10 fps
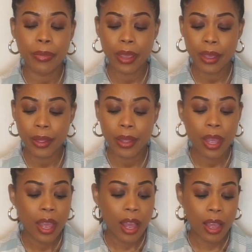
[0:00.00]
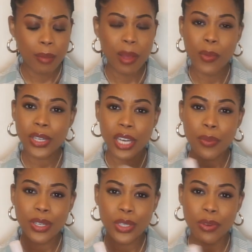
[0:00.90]
Yeah, I wish they
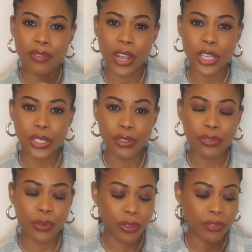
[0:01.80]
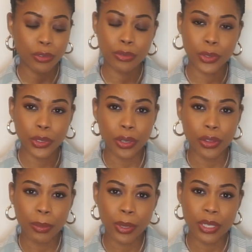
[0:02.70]
would do a version for the Floral Shock
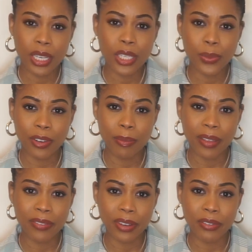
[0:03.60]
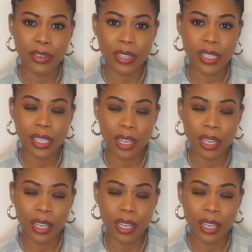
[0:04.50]
though, because it is one of my favorites.